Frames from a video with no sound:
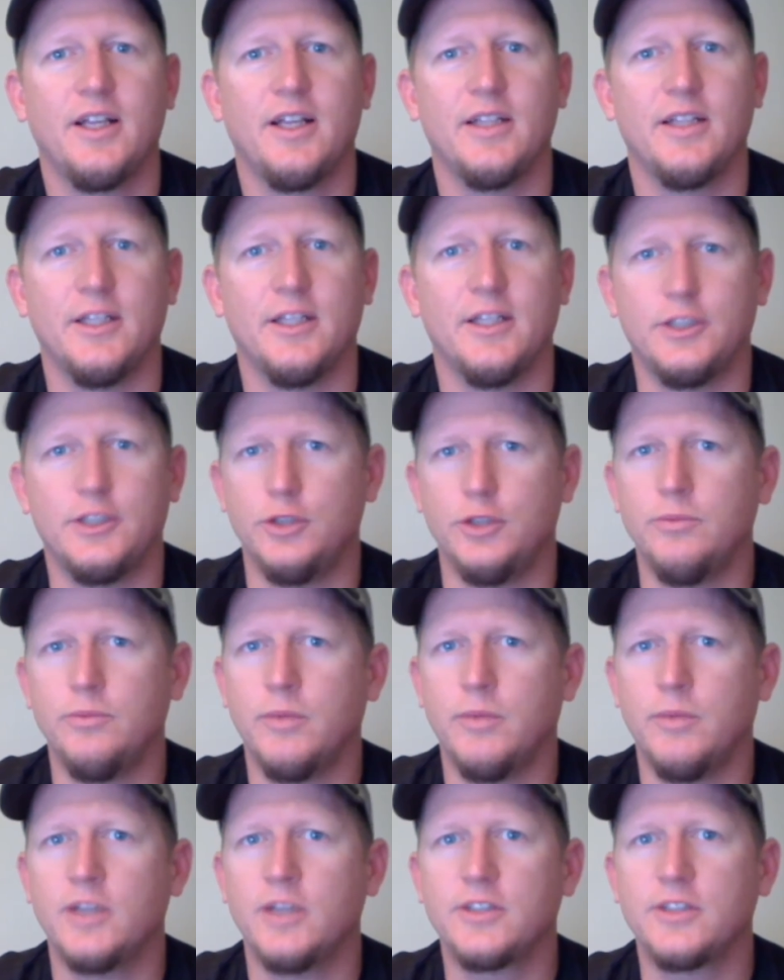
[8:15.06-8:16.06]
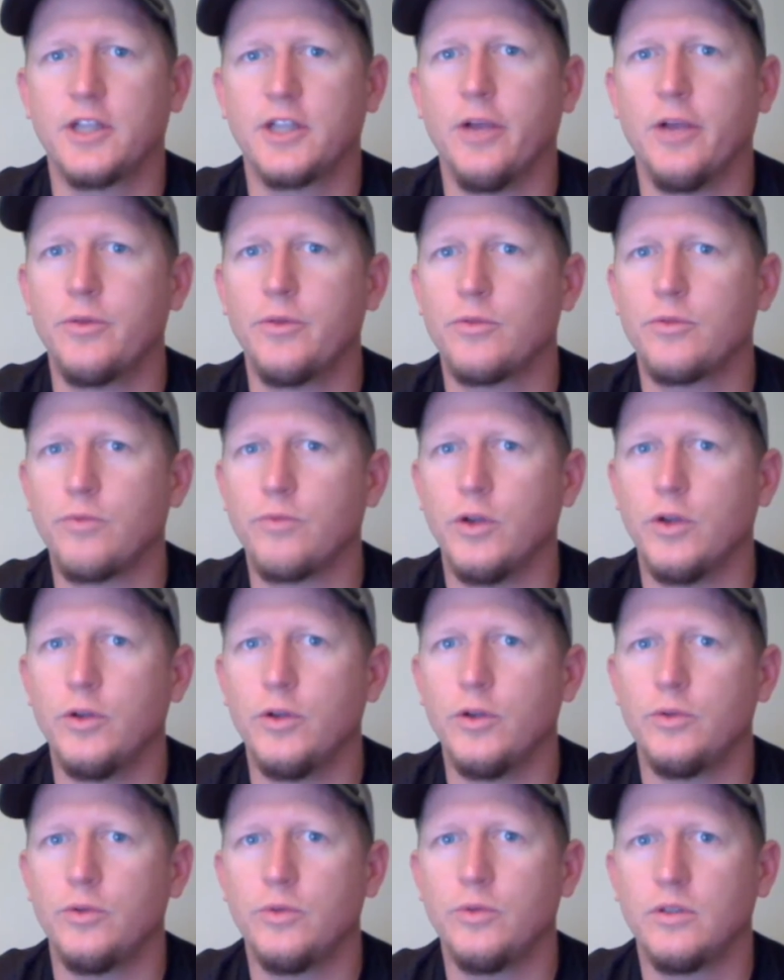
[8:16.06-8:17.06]
that you must go
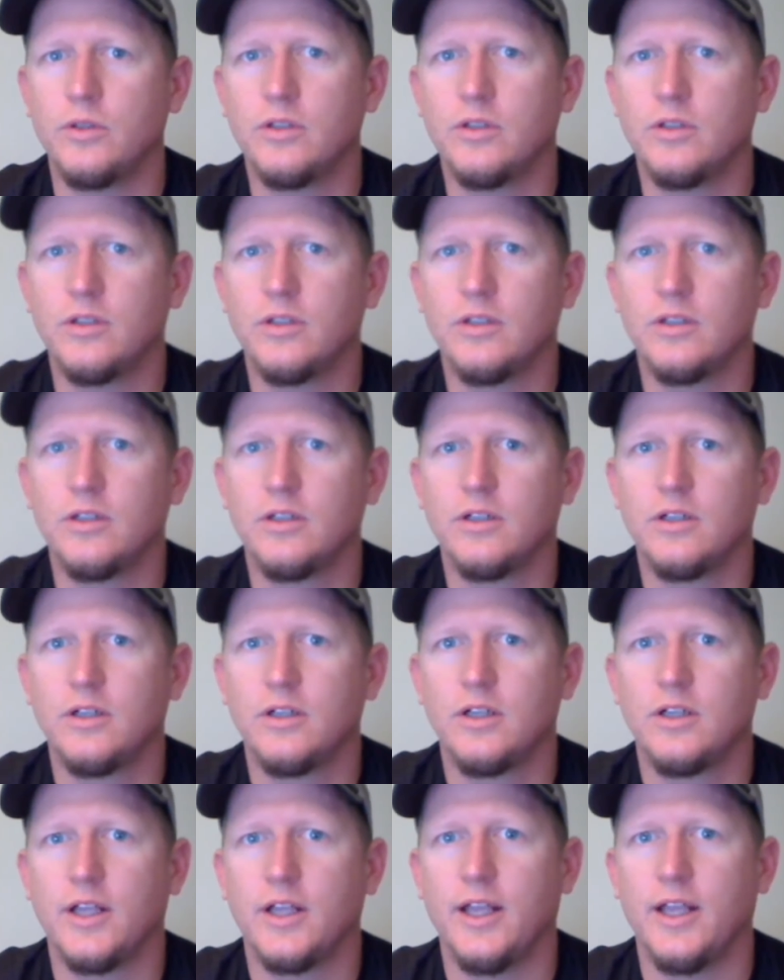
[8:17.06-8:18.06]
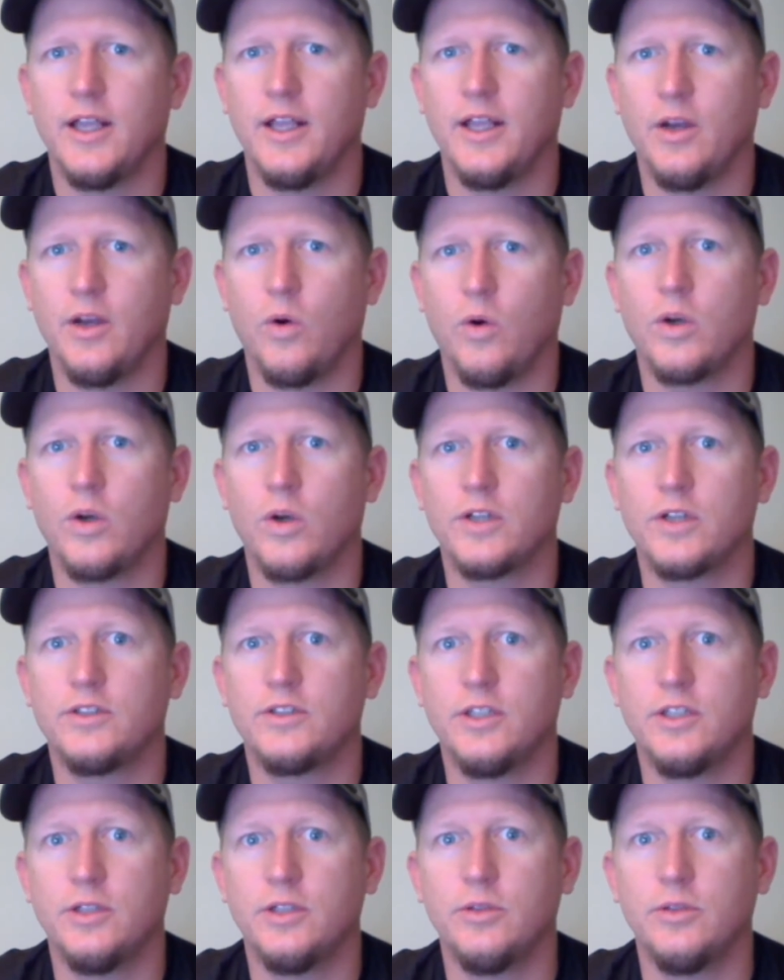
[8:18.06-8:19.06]
through in order
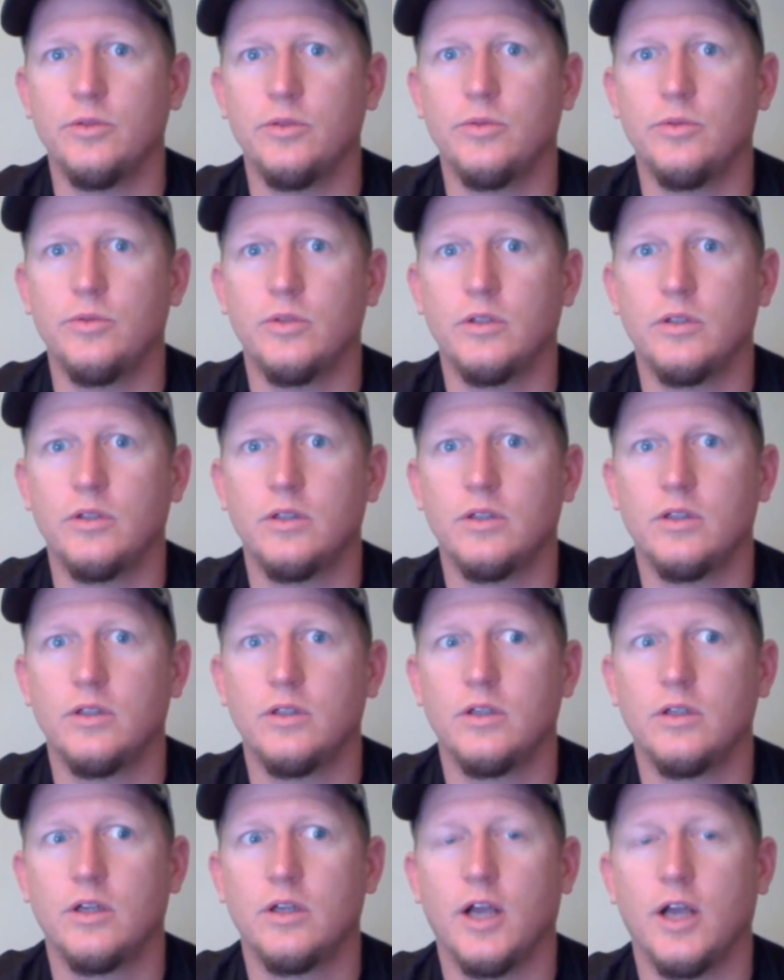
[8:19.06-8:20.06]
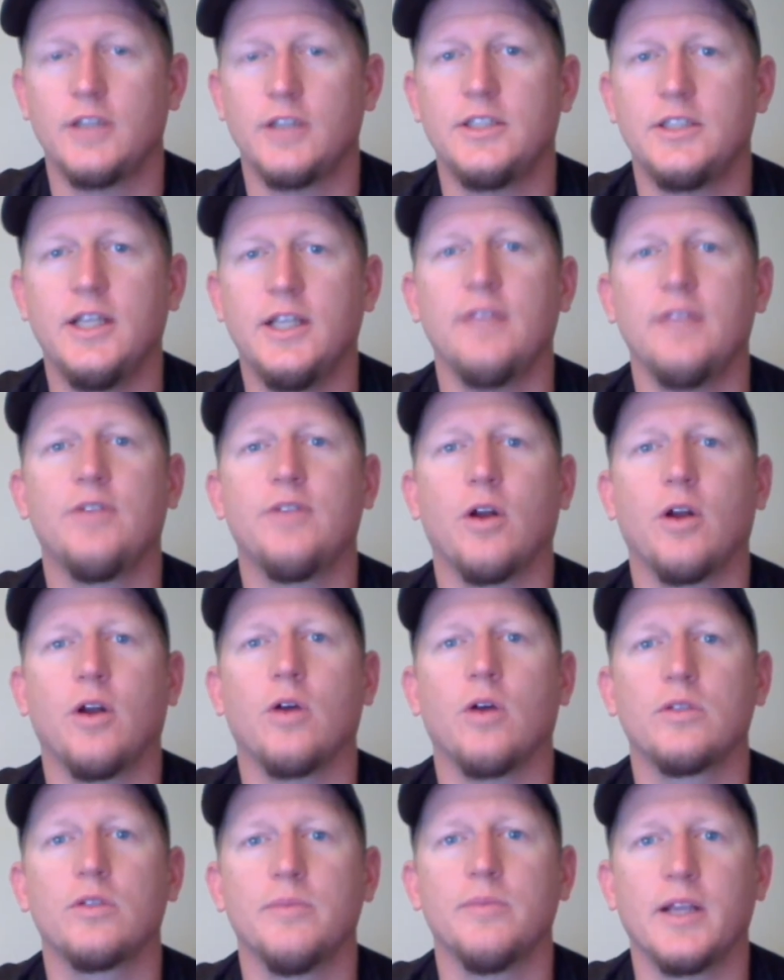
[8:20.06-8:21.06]
to achieve your
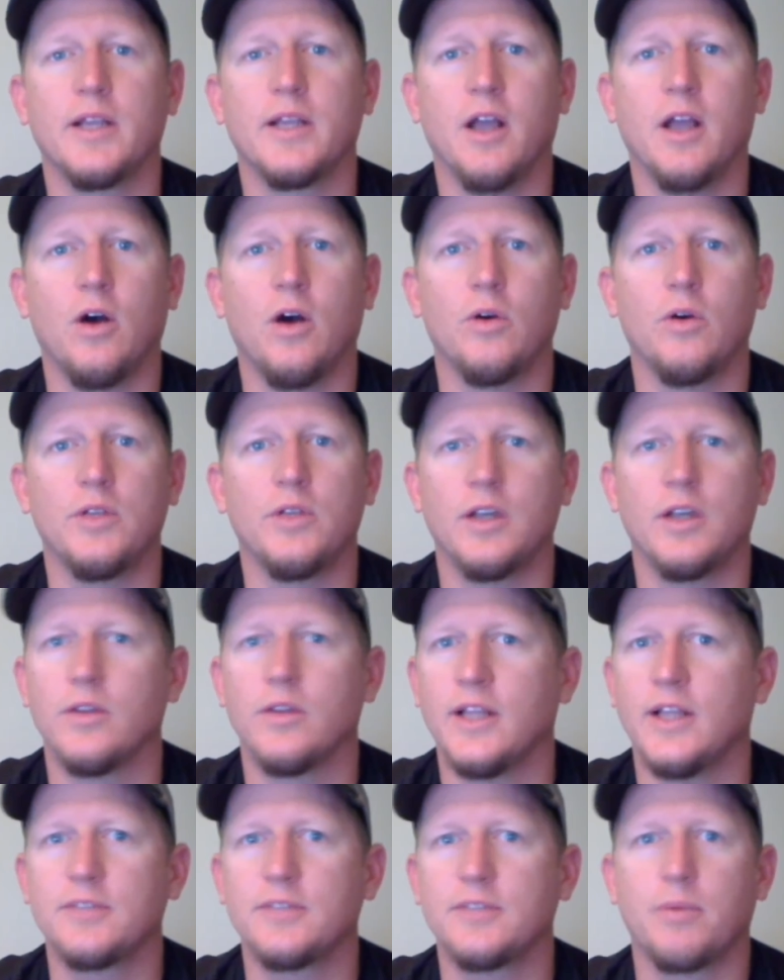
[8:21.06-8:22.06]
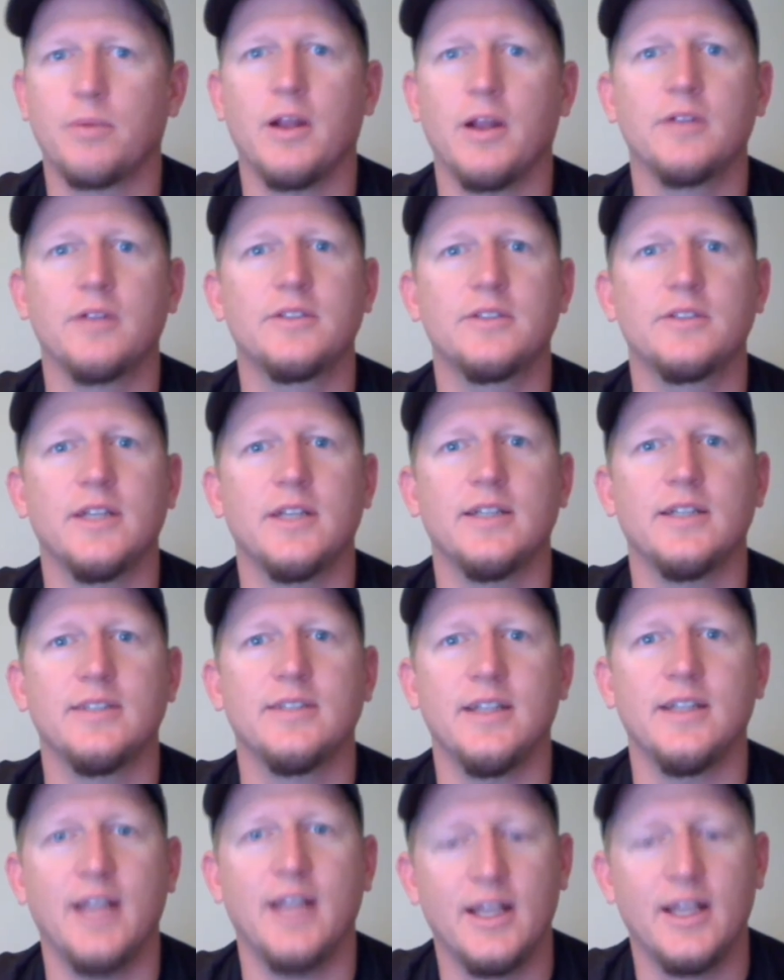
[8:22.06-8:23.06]
ultimate goal. You know, Les Brown
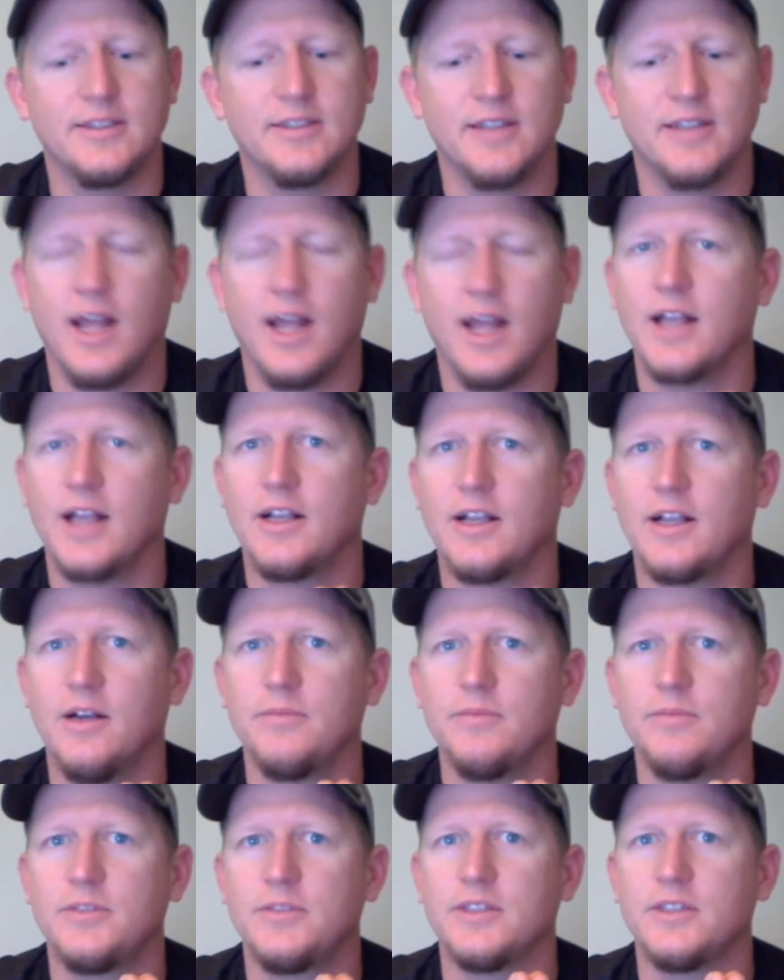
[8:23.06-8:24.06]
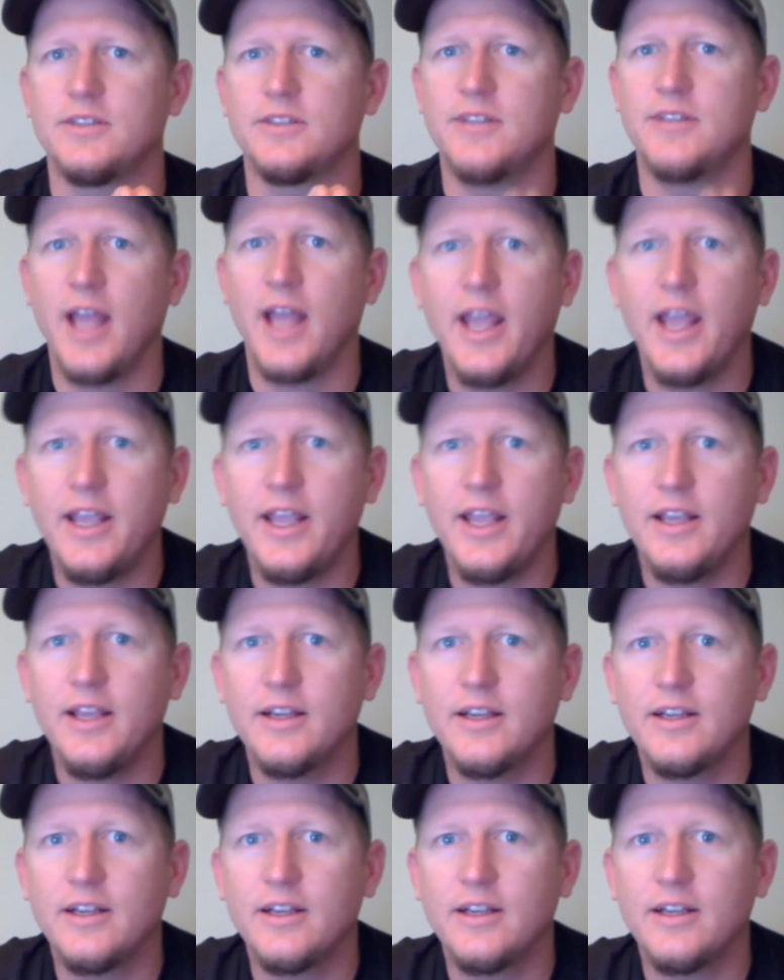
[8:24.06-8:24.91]
says it has not come to stay,